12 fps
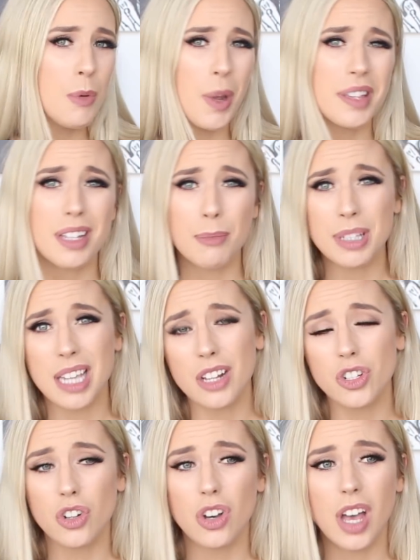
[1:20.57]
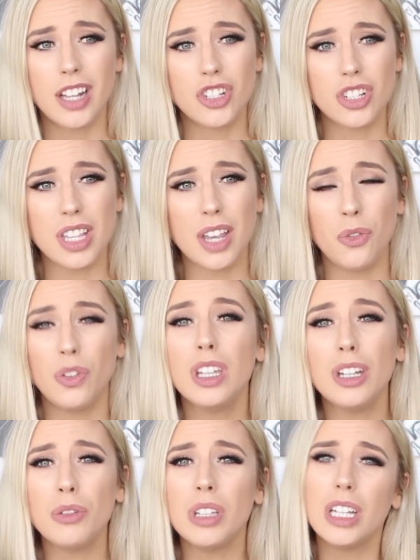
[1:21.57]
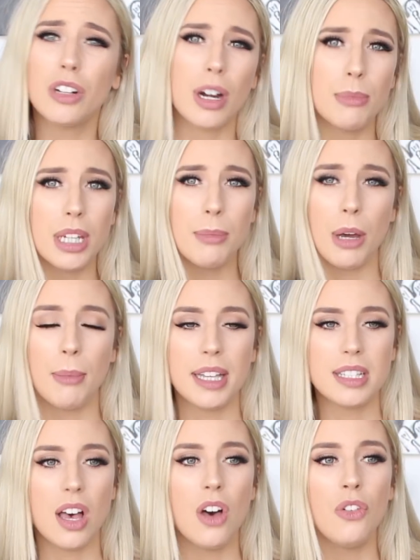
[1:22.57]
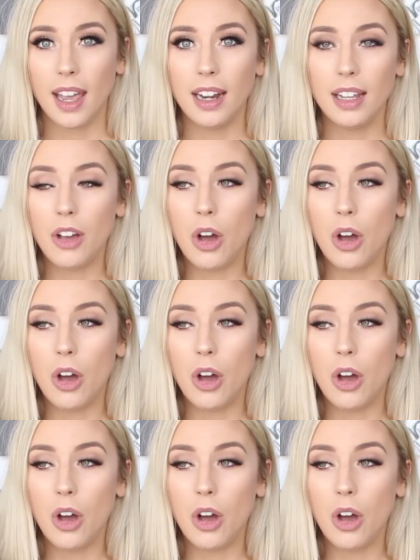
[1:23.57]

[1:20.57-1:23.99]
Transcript: wasting potential, and just like feeling really crummy about myself. And it